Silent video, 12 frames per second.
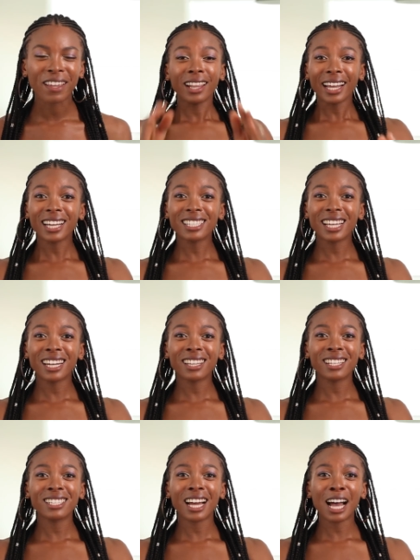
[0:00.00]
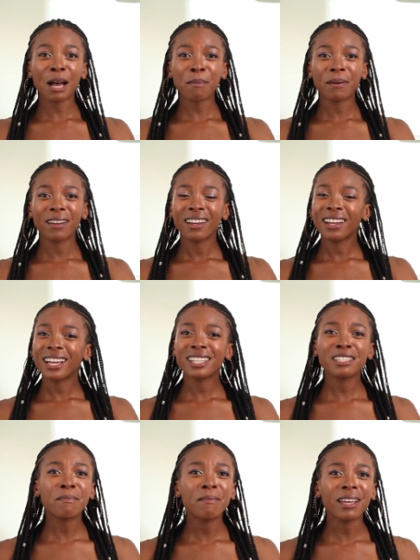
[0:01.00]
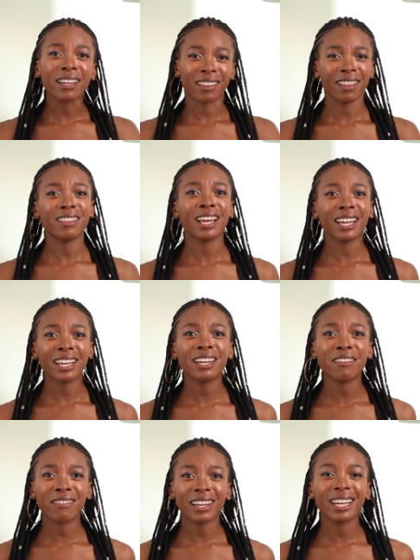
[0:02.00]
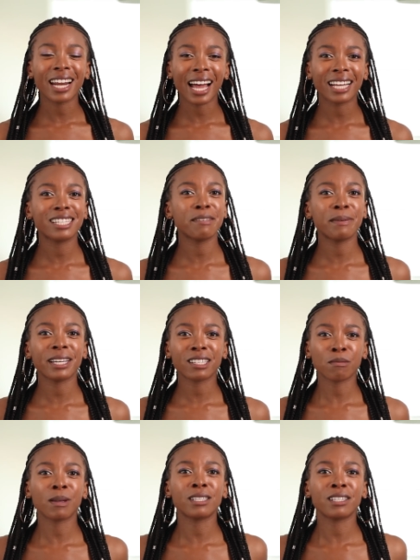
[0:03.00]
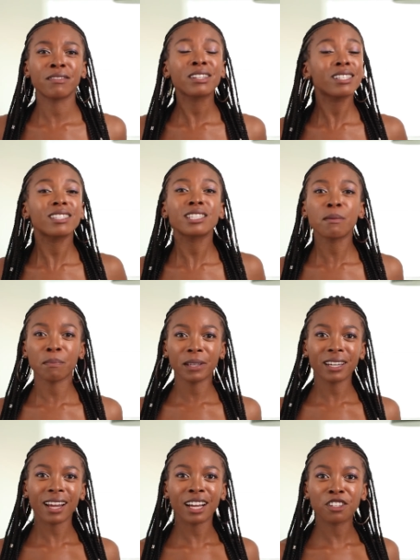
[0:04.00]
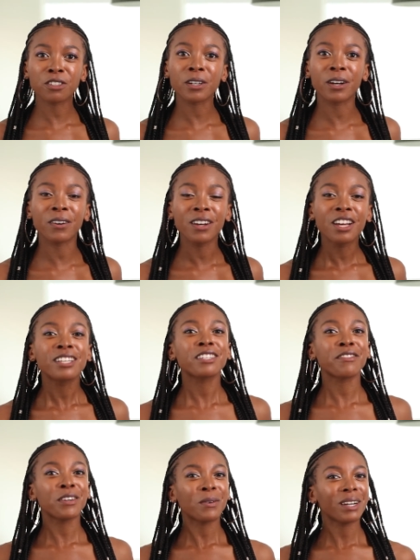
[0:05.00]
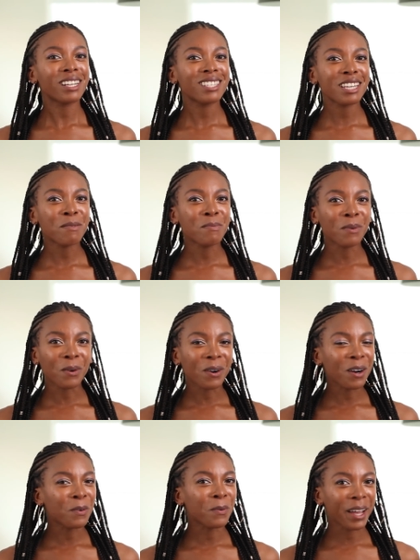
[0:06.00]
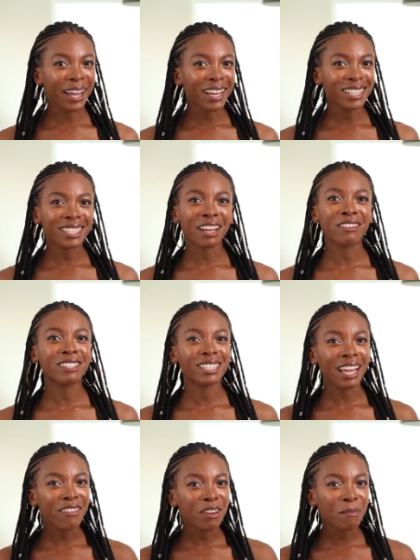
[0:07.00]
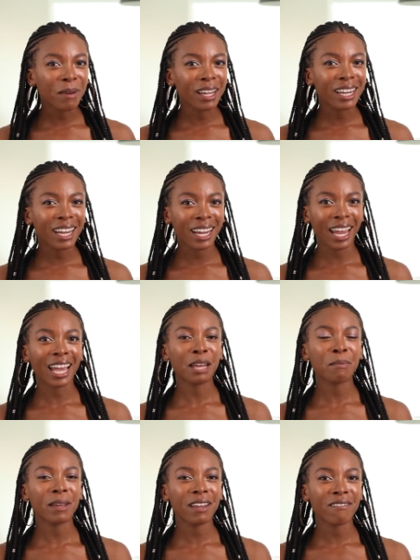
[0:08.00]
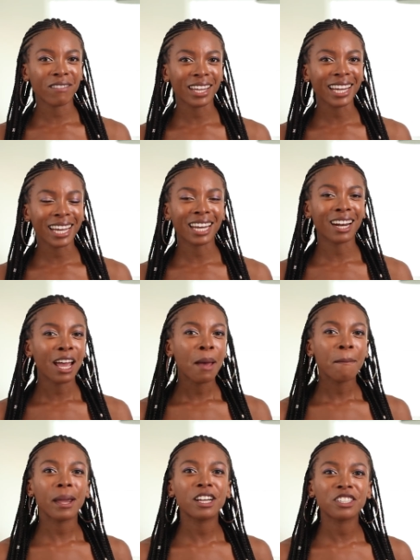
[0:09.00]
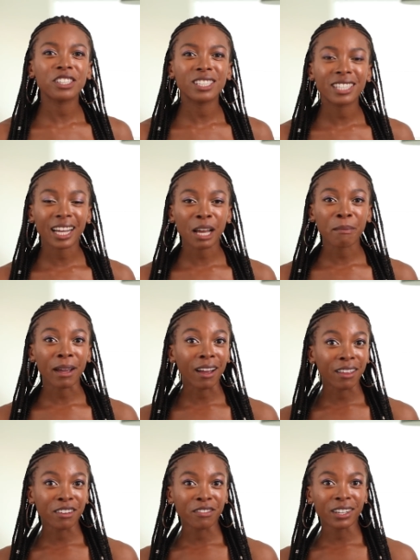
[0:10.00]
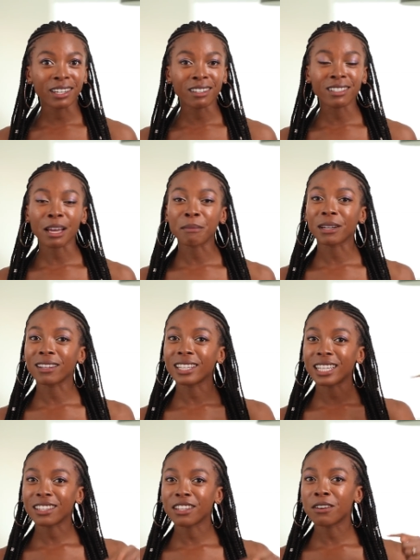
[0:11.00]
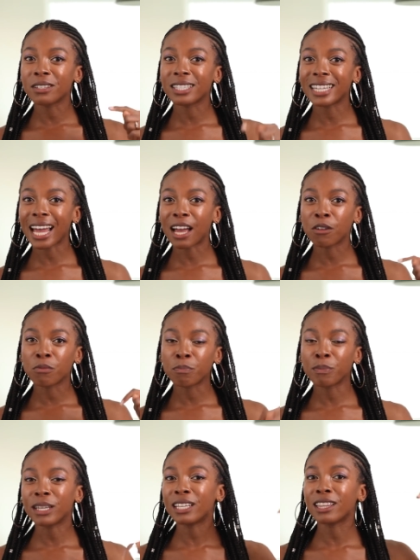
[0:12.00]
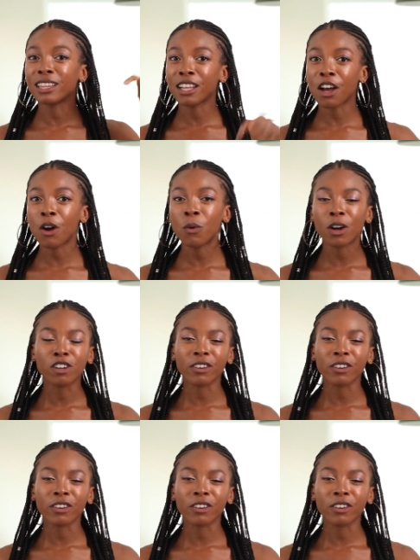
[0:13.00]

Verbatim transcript: Like I said at the top, it's a myth that eating vegan has to be expensive. It's simply not true. So if you wanna see more ways of saving money and being vegan, make sure you check out my other videos. I'm gonna link those down below below.